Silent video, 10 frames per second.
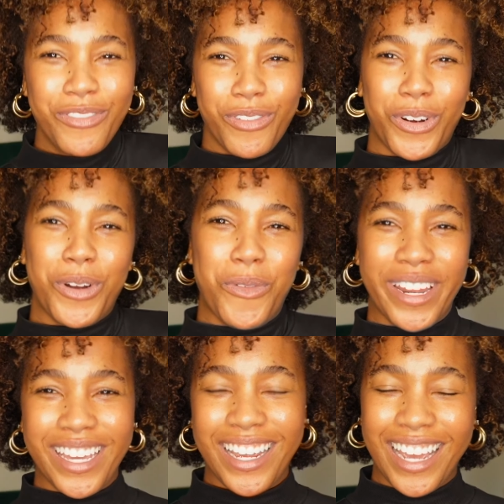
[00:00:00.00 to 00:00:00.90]
for a
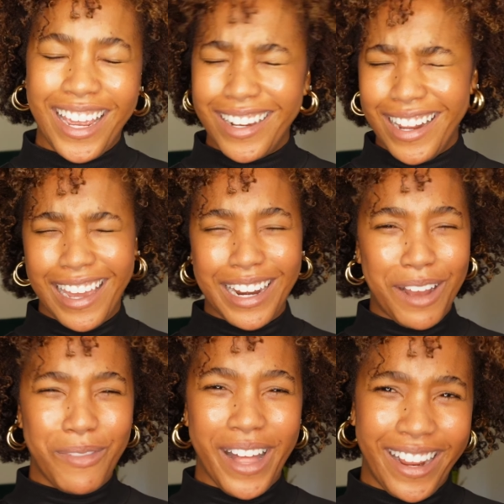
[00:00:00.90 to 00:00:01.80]
wedding. And yet
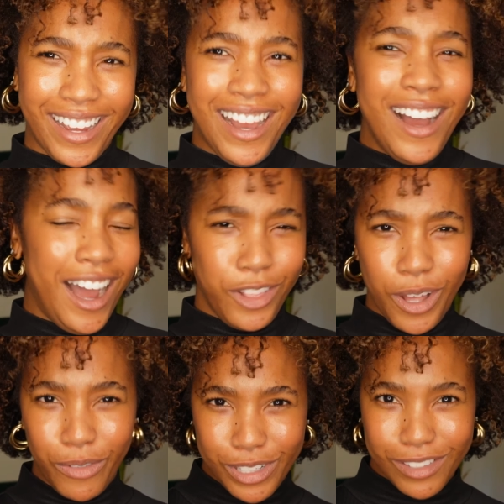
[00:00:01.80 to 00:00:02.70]
I'm like, I
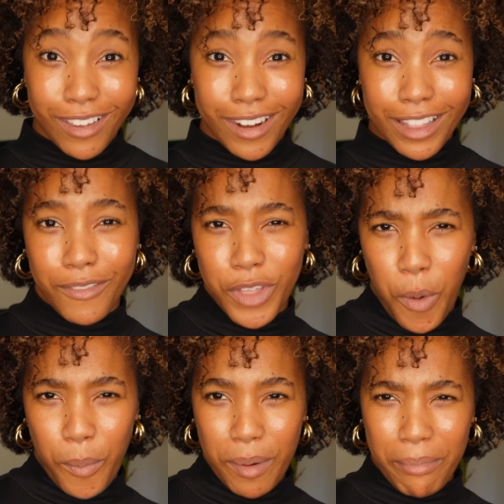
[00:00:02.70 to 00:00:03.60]
love a slit, I love the
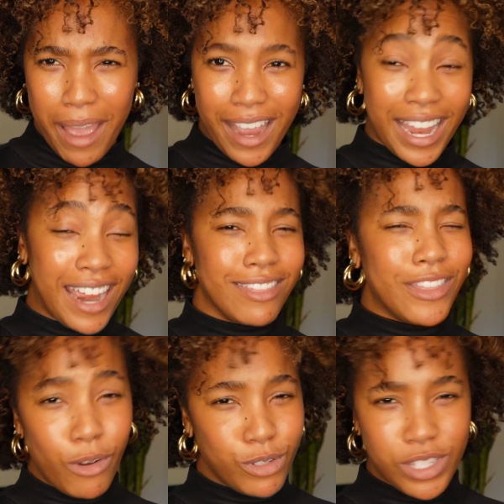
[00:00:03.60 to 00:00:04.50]
open back, and
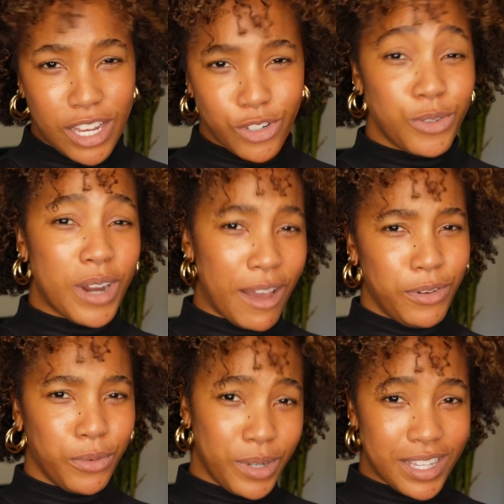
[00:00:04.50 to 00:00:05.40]
those things do not
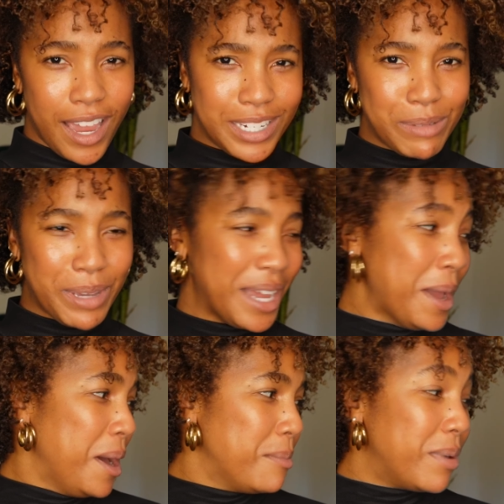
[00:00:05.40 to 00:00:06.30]
feel risque to me.
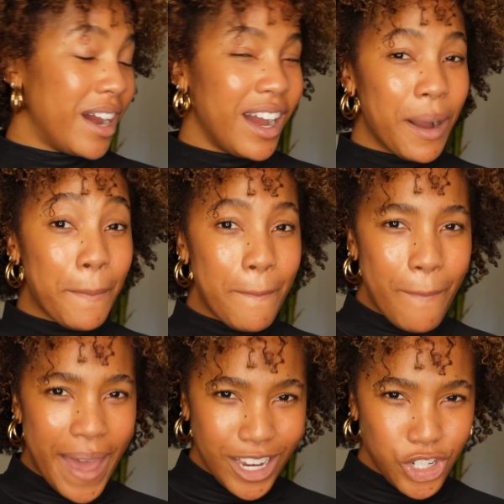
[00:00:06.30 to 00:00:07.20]
But
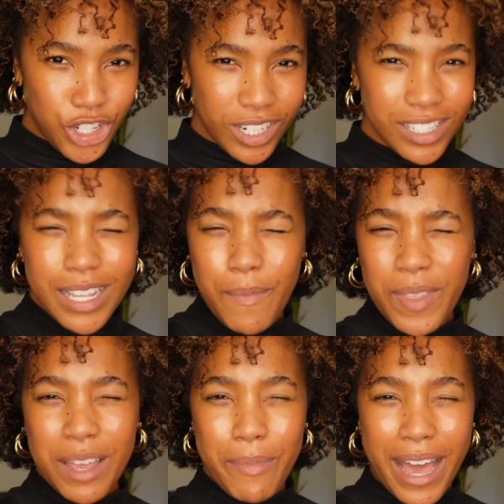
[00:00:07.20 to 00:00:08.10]
mesh,
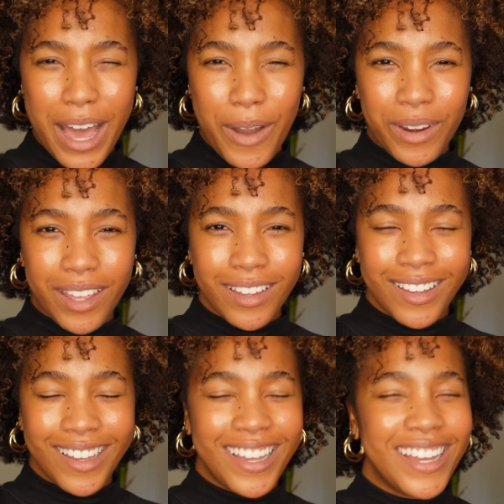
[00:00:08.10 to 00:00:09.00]
something about
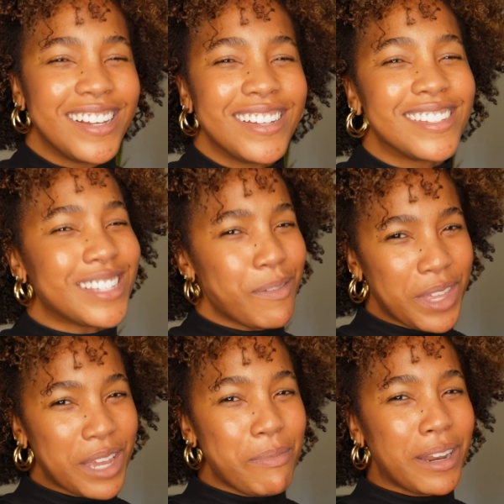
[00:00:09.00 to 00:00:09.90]

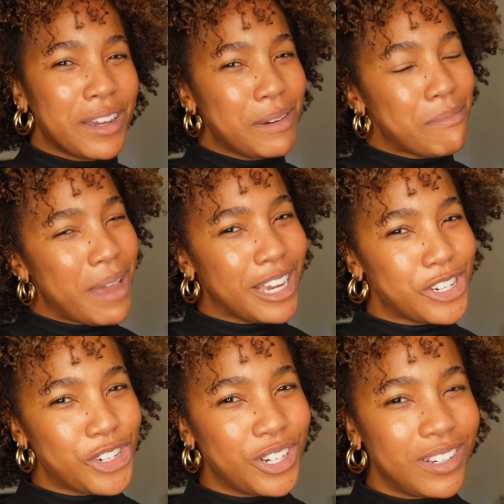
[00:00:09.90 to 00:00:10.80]
a good
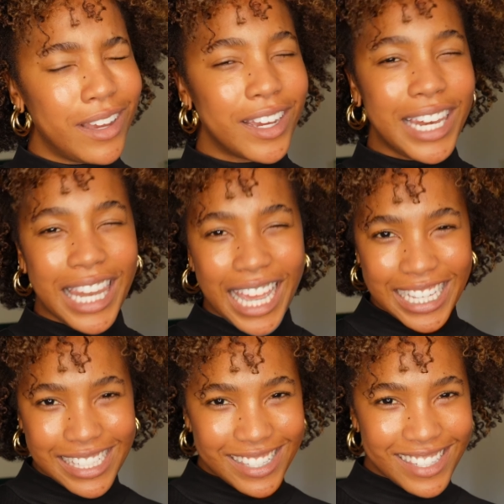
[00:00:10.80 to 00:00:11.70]
mesh, a good
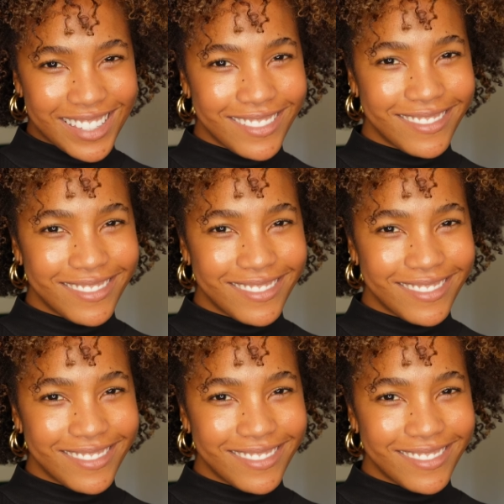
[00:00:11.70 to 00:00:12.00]
lace,